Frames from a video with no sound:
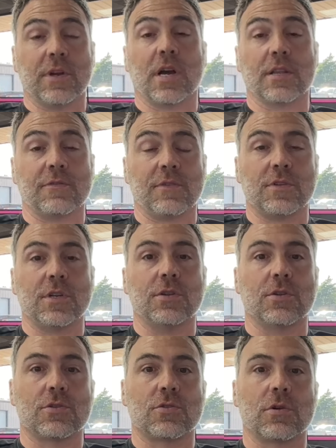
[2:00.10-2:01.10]
got the 15
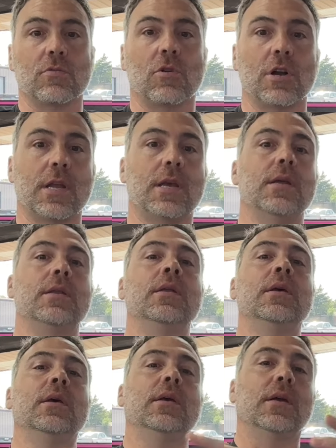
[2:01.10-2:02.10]
and the 21 in,
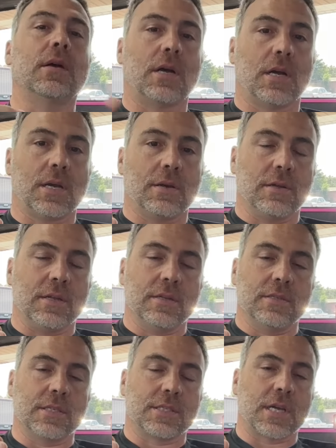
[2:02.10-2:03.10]
I
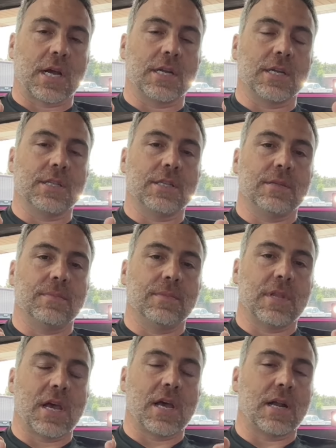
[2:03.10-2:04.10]
decided
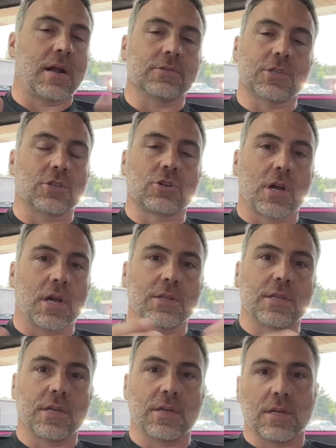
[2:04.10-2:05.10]
that I was going to try out
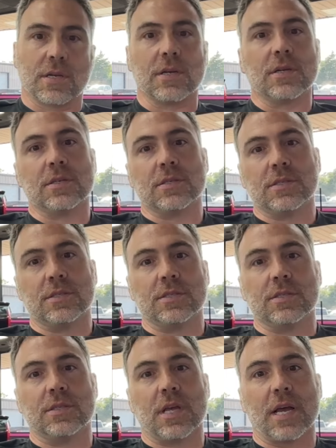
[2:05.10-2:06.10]
the
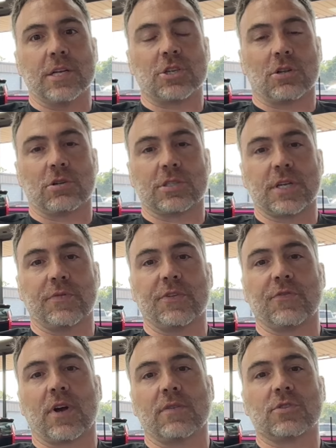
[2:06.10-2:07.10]
HLR
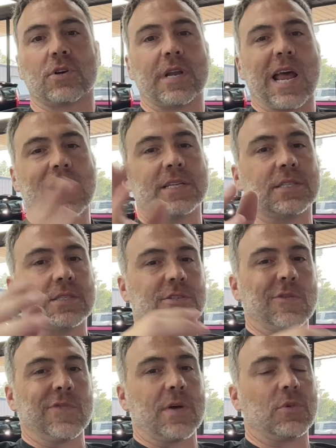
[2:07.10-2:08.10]
75. So I'd had it since
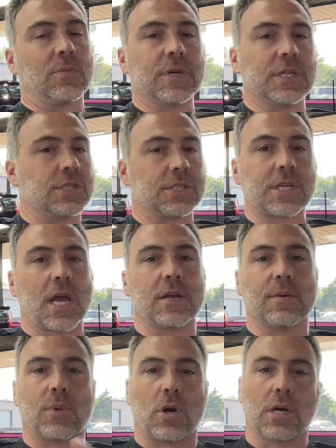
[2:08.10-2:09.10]
November, but it just sat in
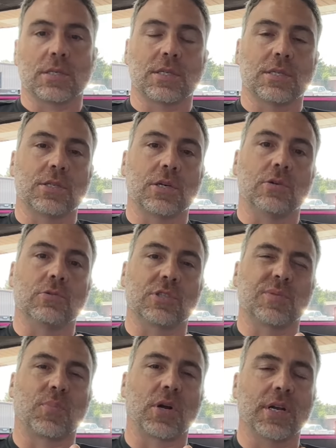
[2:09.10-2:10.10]
a box until
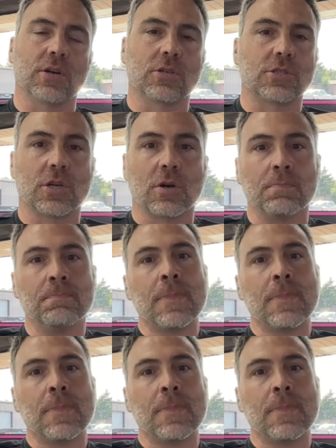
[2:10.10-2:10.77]
spring or so.